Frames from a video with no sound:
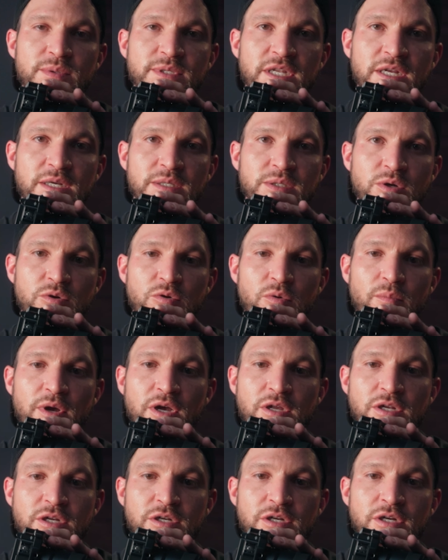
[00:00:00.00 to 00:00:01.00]
an external
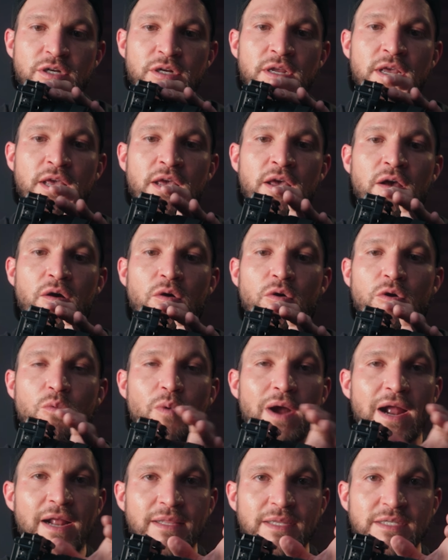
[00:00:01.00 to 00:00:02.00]
monitor or
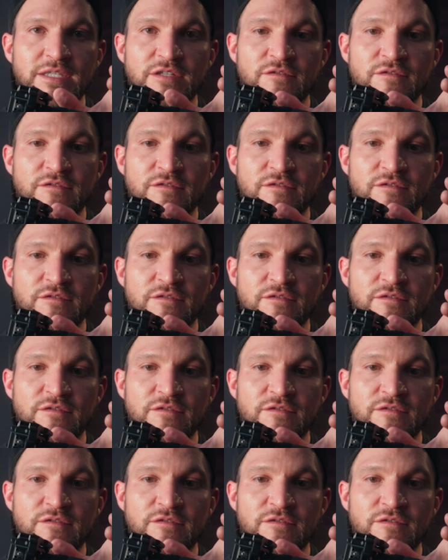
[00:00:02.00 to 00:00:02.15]
wireless